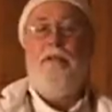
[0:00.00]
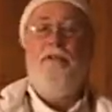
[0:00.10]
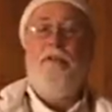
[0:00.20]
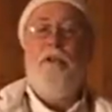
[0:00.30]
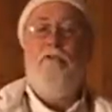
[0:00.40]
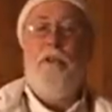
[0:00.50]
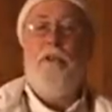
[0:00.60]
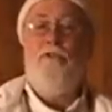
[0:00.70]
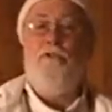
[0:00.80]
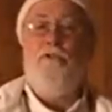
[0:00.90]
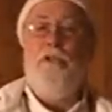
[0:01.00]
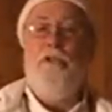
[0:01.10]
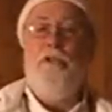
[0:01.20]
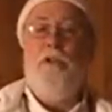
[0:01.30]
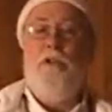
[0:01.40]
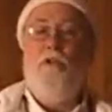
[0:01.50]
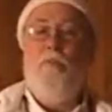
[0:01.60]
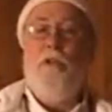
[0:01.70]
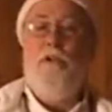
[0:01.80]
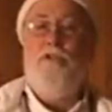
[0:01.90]
That's enough pleasure. Who needs any more
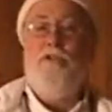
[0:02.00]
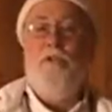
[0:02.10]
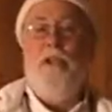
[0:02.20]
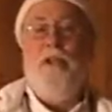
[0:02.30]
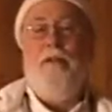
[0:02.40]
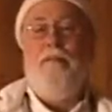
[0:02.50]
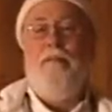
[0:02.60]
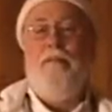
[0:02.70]
pleasure than that?